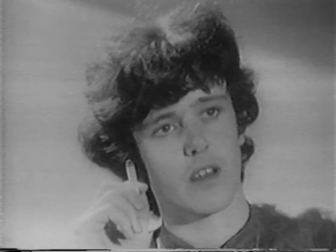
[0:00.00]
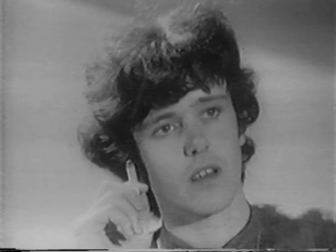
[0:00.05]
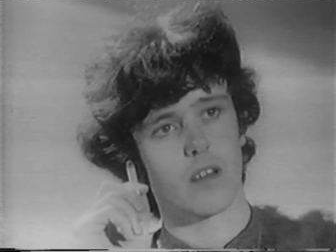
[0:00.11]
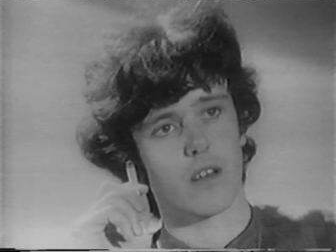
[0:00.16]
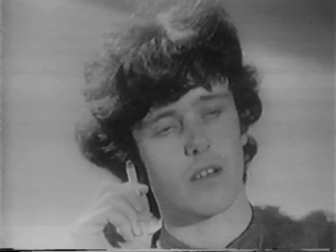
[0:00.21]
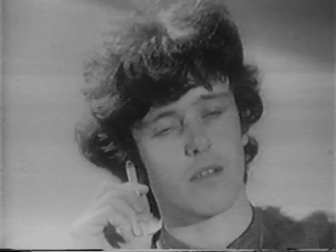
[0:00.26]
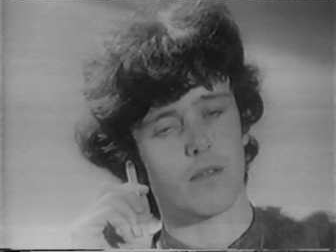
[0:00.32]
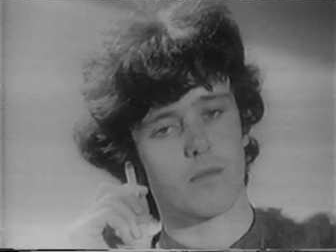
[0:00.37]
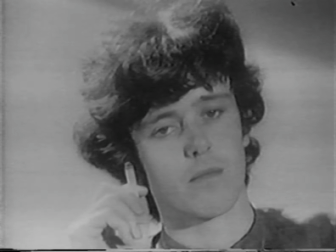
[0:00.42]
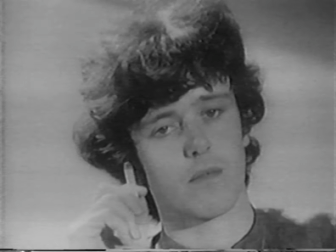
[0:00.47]

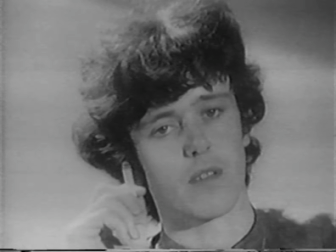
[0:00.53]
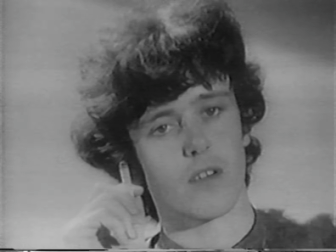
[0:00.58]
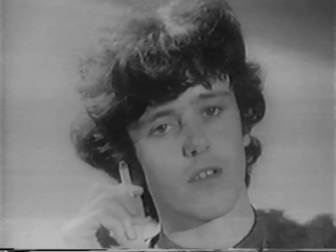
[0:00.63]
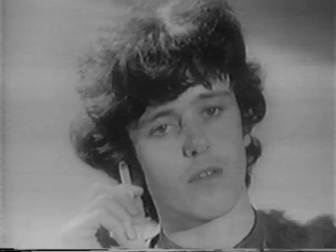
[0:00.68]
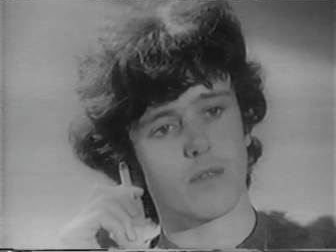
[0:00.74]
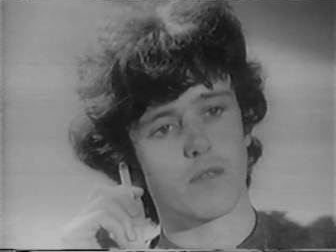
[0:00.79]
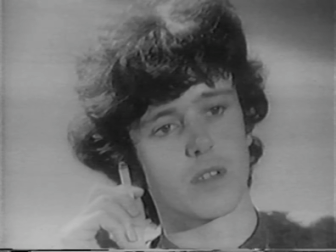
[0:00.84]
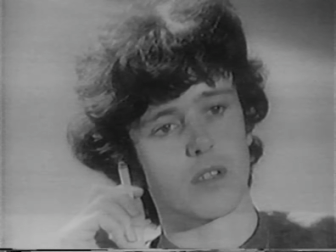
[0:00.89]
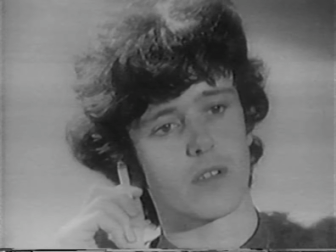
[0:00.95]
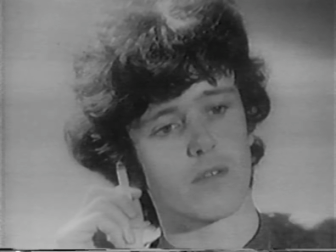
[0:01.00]
They
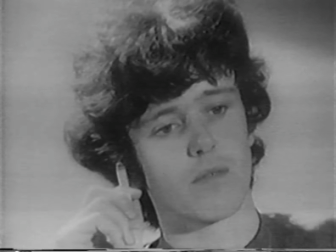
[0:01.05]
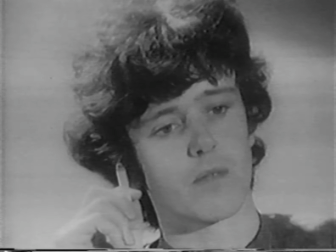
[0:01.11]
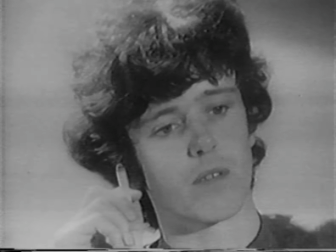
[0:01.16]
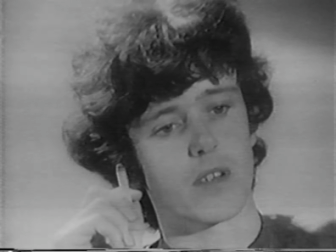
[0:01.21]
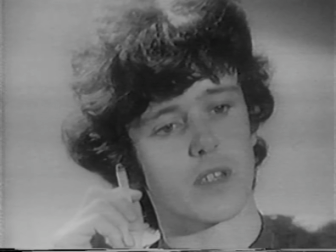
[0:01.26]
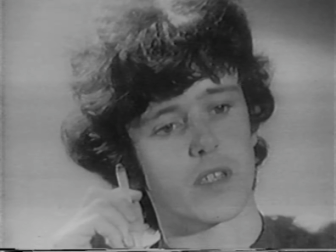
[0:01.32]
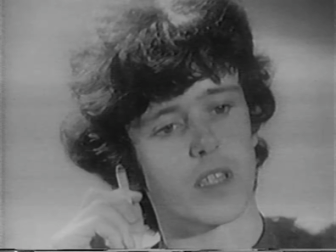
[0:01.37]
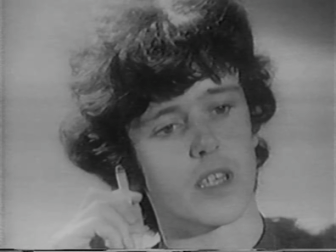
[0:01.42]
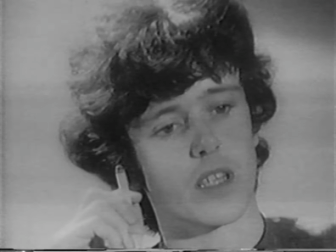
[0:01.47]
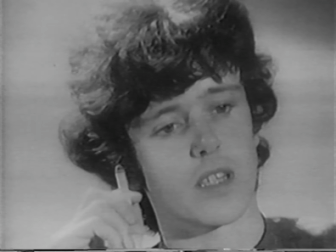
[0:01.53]
always do
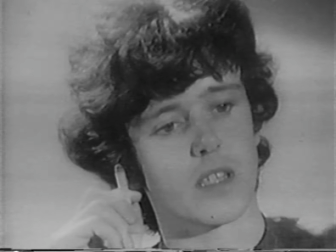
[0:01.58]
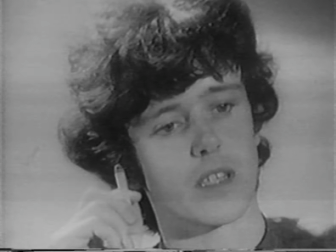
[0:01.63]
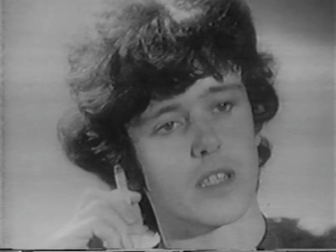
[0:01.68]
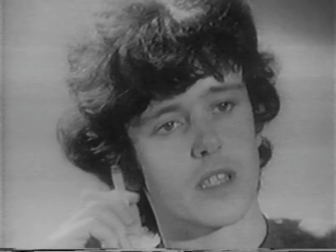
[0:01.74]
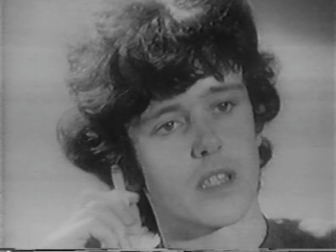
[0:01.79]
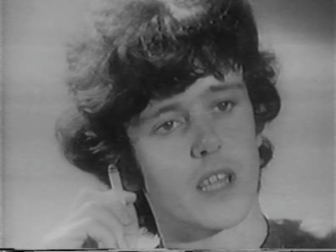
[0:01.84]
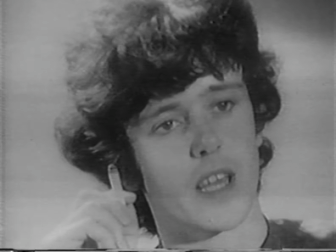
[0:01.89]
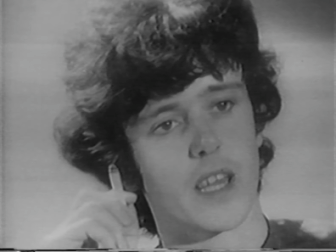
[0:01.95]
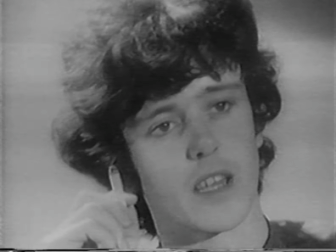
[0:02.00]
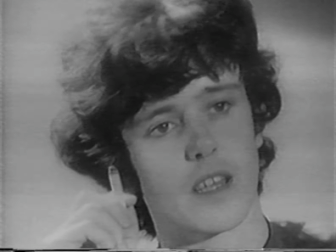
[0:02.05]
because they're
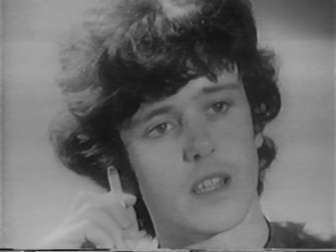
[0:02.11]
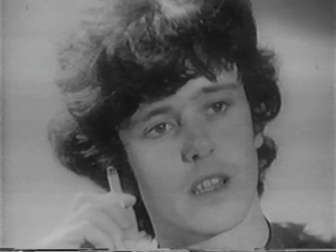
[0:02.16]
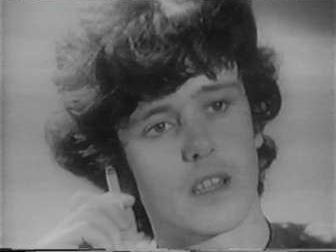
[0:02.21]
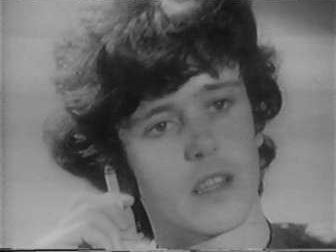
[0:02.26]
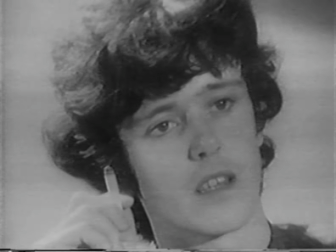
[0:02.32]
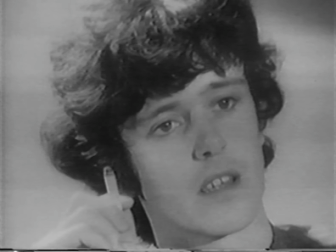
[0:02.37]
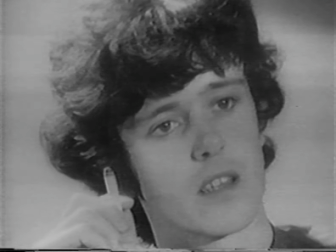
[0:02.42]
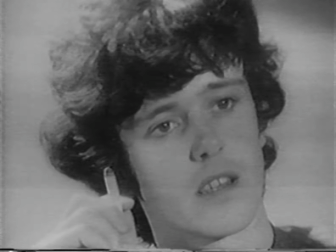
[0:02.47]
just naked.